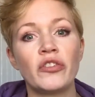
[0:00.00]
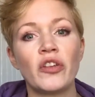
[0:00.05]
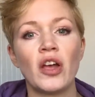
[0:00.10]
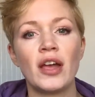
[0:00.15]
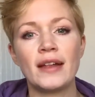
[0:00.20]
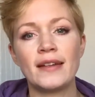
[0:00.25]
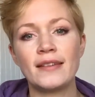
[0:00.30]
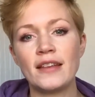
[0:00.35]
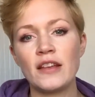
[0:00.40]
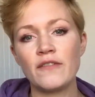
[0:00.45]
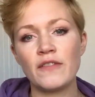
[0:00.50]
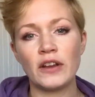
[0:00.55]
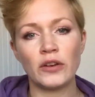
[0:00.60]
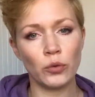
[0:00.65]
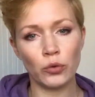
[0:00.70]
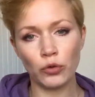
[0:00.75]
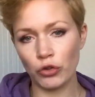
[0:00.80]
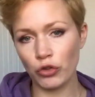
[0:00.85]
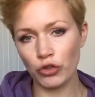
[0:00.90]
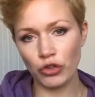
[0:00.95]
scientific,
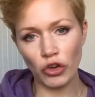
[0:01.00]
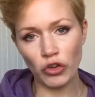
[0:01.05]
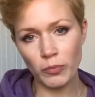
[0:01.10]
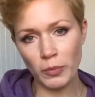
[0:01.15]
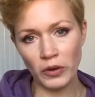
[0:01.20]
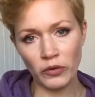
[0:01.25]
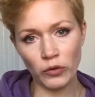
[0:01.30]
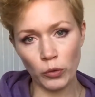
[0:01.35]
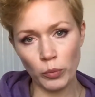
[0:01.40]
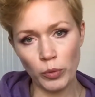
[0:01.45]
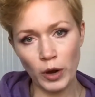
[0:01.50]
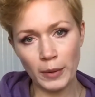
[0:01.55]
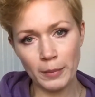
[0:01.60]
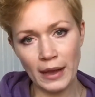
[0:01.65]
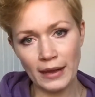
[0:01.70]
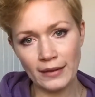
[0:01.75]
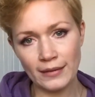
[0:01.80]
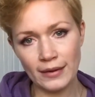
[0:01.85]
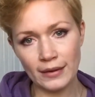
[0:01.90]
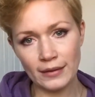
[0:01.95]
not just judgmental
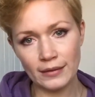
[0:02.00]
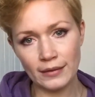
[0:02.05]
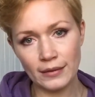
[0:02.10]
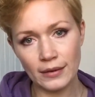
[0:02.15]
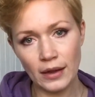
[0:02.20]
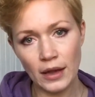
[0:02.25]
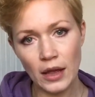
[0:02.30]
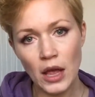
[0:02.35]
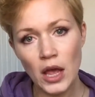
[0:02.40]
pragmatics.